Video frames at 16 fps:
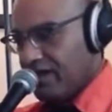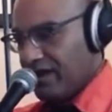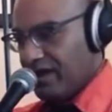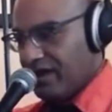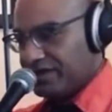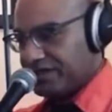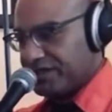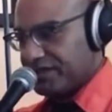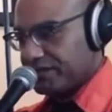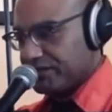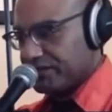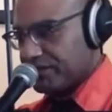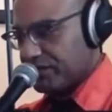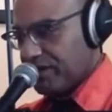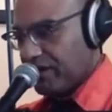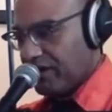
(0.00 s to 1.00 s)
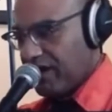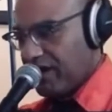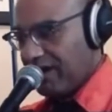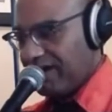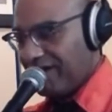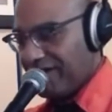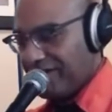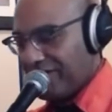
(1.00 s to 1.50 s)
All systems are
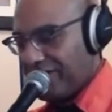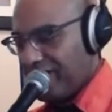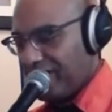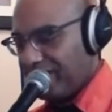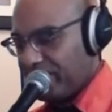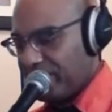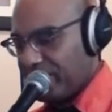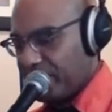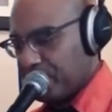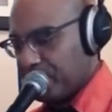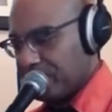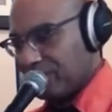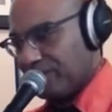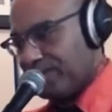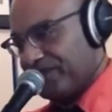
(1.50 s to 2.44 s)
operational.